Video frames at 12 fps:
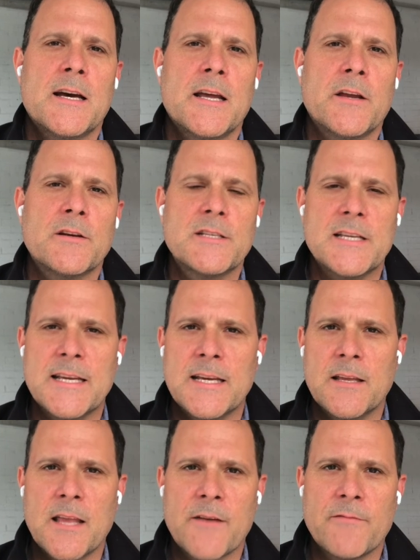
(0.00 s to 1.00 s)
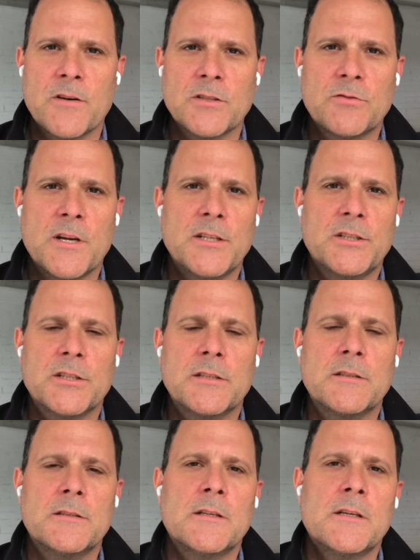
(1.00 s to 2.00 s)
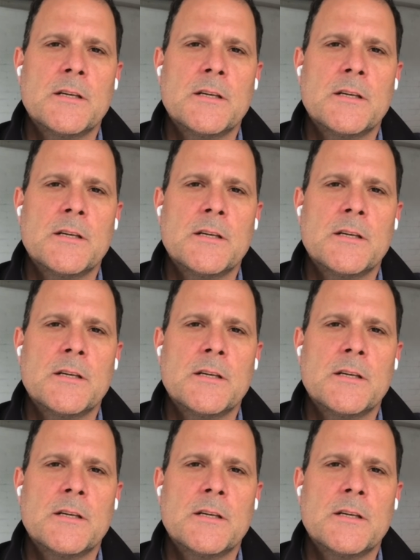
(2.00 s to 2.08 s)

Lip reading: You're seeing that frustration